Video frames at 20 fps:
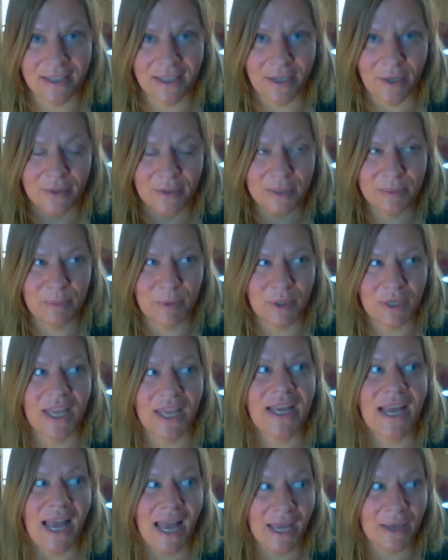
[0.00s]
You know, it's more
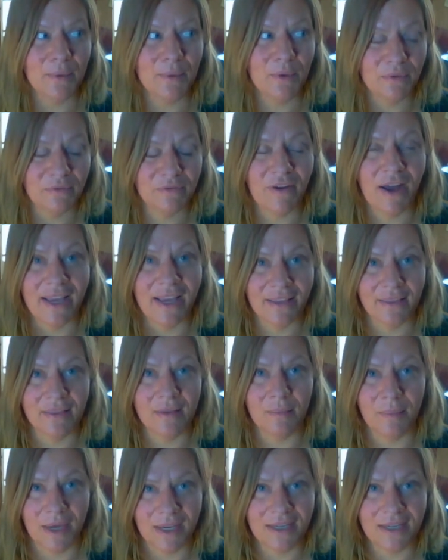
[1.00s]
like, I will find
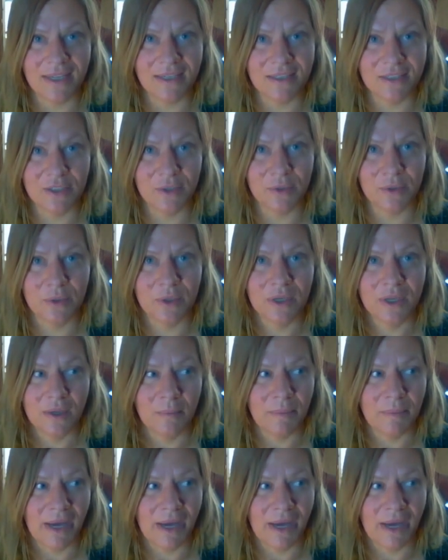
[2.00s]
the money to